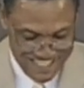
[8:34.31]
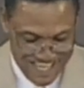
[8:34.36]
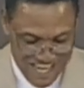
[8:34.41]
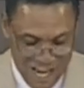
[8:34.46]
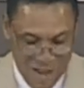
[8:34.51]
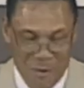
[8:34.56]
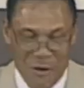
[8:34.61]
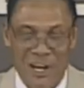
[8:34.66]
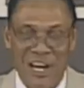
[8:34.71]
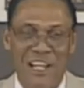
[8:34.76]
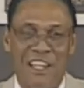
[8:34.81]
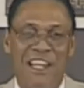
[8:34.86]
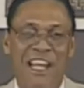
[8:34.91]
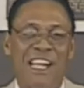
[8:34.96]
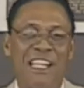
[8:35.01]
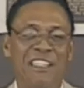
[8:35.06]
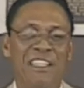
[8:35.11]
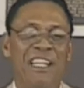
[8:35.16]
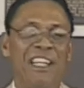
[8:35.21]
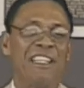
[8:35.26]
I want to
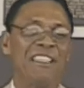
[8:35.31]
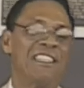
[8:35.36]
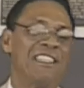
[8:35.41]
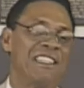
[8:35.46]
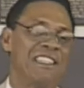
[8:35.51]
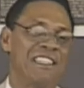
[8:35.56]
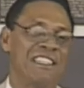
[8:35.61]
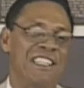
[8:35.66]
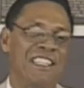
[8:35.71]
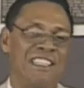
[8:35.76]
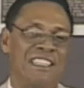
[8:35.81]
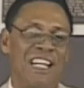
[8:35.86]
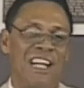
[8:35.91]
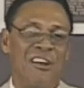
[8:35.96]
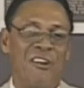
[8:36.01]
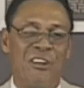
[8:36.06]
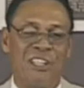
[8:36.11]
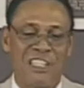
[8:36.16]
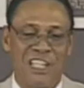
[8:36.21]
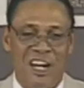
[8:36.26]
thank the, the
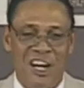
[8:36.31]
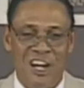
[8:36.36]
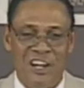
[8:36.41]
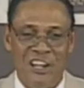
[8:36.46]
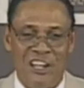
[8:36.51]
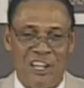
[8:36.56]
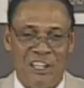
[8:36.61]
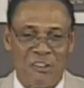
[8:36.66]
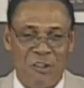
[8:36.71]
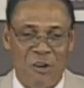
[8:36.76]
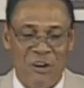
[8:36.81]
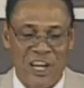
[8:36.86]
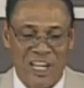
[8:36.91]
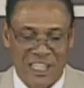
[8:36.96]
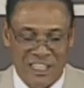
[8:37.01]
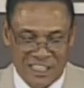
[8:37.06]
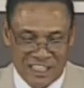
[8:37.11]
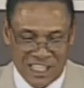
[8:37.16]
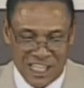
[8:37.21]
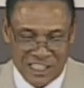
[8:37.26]
San Luis Cardinals
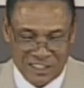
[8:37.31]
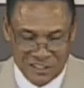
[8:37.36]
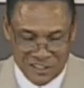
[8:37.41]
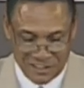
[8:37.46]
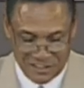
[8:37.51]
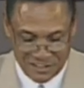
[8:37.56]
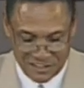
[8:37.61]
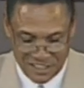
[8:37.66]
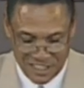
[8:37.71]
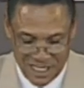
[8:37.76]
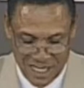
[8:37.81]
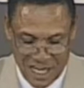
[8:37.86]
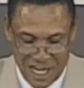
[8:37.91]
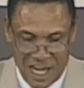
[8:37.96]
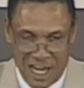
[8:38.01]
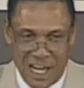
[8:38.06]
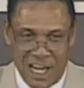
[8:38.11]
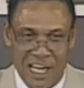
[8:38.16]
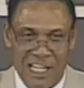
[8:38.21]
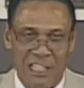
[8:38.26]
organization
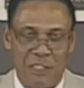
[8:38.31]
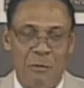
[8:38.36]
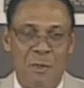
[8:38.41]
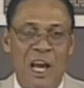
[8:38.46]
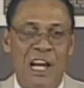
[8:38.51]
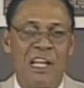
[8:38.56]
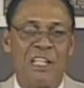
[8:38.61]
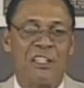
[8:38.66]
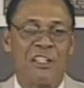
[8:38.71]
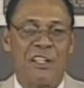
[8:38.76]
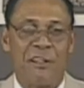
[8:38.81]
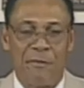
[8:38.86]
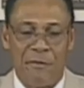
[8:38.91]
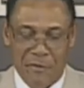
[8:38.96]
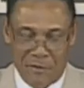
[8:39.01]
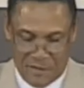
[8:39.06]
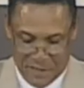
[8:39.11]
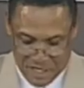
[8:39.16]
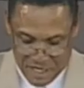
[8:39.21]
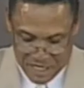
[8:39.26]
and his manager,
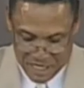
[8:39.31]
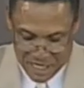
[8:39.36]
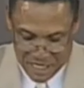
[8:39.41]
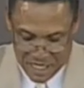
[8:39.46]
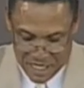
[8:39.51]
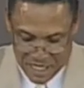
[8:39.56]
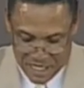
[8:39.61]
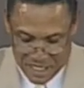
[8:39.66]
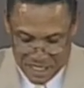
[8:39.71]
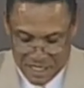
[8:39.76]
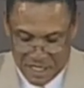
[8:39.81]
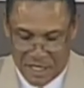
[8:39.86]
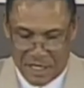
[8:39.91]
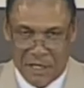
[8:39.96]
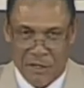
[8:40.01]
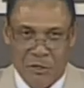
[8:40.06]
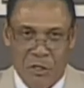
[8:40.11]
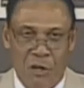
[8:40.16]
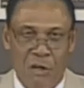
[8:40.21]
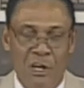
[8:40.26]

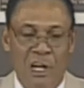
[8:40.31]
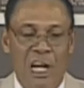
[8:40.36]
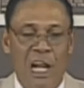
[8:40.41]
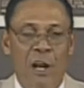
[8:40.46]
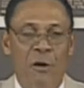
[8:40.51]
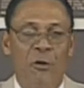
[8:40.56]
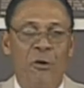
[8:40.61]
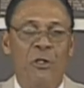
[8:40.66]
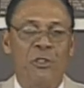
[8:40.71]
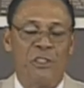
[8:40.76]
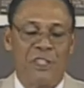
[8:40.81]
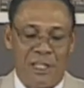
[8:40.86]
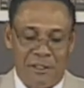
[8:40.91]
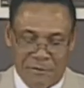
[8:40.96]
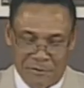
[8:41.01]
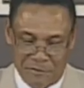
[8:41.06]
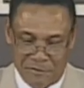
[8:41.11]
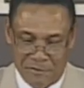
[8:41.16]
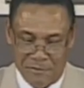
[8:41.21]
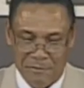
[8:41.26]
Tony La Russa,
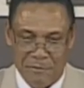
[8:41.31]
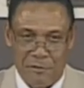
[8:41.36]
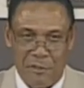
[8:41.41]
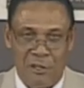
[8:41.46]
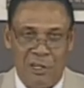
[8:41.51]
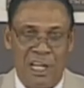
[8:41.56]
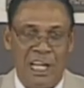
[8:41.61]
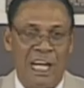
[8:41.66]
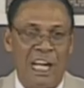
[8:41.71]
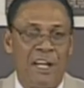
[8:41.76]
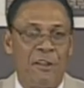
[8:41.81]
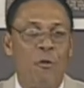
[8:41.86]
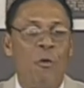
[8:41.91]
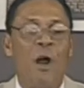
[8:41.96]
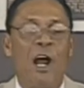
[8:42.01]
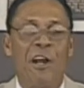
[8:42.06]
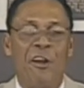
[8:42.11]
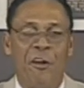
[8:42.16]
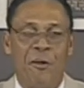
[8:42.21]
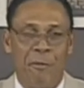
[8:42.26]
for Le
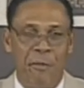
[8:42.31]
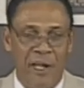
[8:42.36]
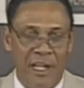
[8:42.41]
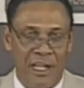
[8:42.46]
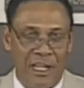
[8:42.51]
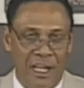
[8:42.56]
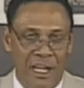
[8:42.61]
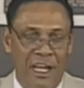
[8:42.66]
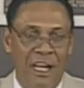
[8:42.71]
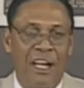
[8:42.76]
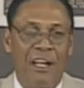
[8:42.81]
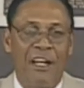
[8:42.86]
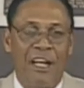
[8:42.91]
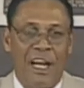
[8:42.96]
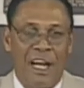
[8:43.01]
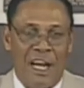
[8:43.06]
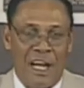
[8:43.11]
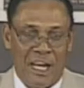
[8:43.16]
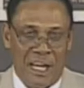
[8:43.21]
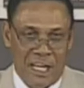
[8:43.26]
Eduardo being
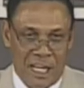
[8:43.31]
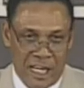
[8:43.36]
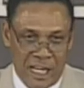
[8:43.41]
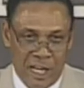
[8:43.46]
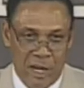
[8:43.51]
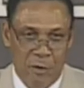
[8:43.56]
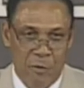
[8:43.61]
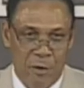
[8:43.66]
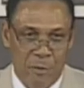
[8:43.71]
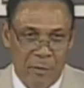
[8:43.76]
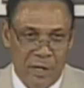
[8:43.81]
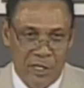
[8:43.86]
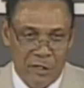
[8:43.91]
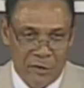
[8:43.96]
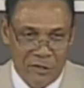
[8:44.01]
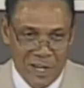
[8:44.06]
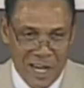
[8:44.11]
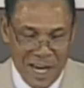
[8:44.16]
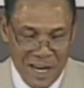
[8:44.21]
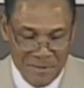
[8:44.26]
here with me
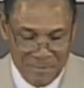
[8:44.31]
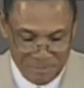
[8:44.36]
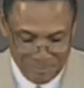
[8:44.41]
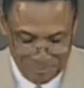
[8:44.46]
today.